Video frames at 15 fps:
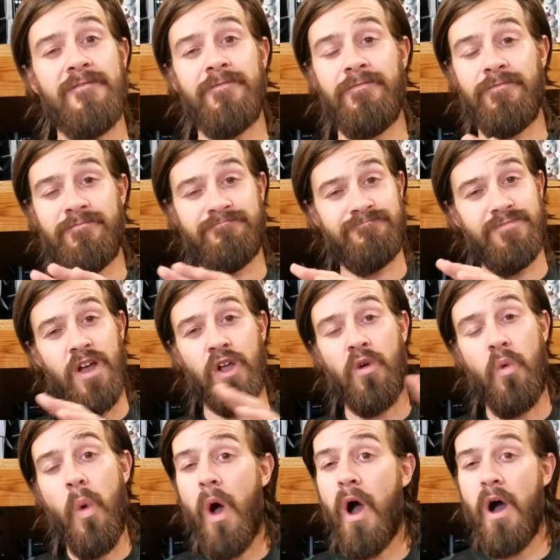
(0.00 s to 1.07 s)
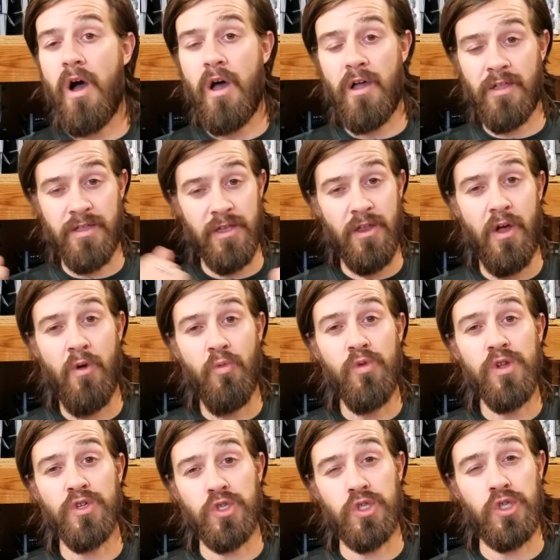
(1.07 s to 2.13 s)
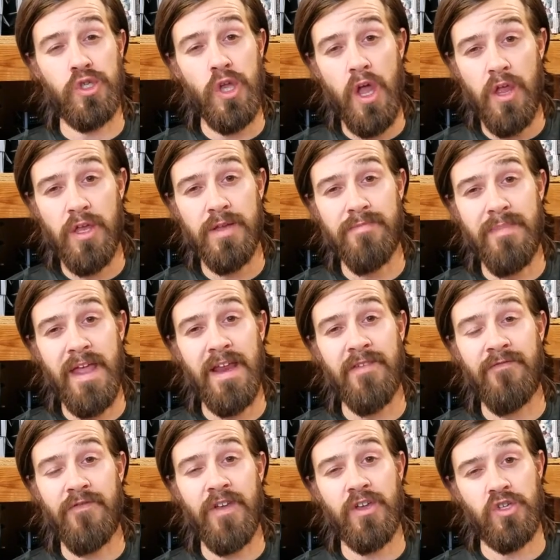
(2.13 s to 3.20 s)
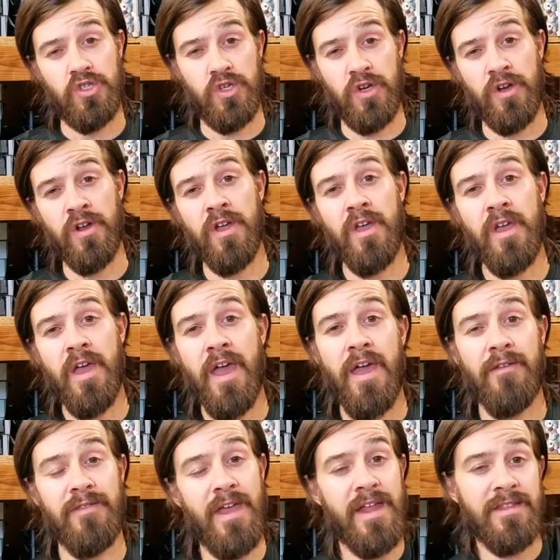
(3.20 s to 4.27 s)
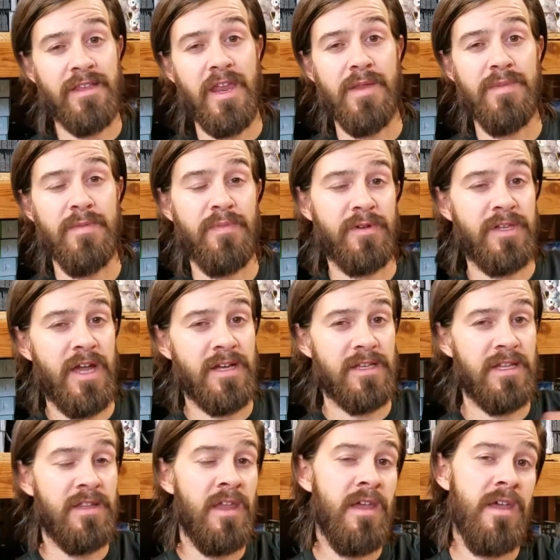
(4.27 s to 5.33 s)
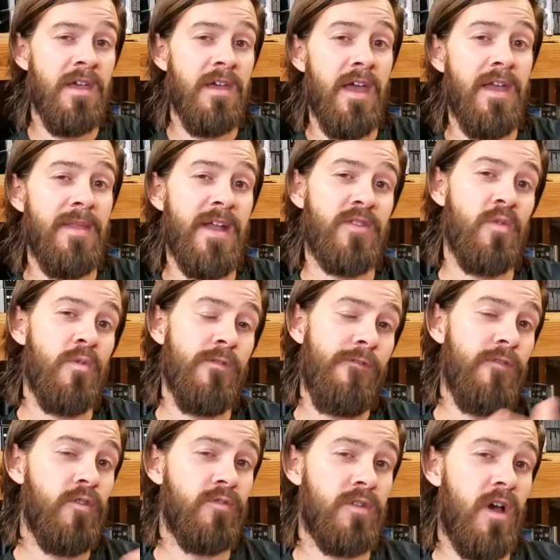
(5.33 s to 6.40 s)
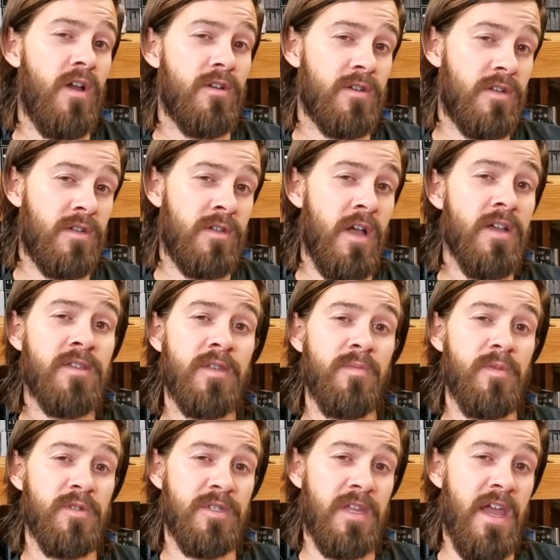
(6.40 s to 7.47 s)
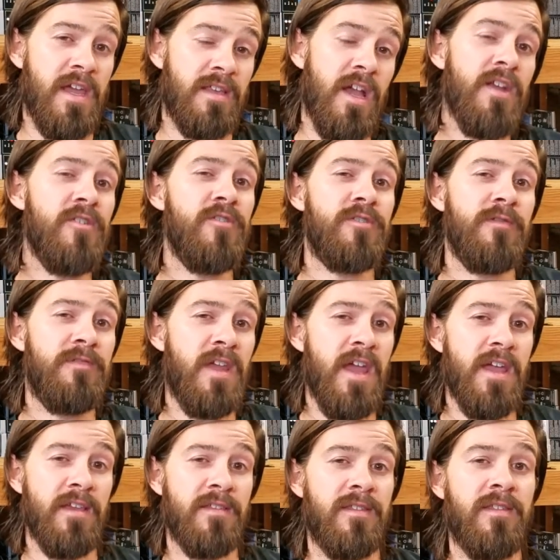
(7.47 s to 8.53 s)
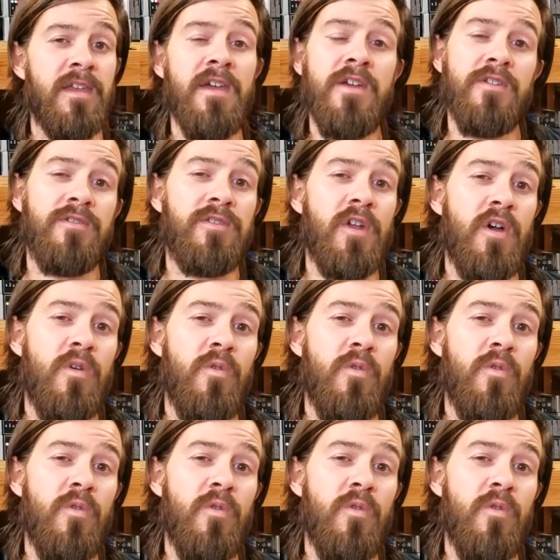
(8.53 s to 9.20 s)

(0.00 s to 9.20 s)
have a qual, you know, real solid made fixture that's going to be protected. And that's what we've used on customers' tanks, hundreds of tanks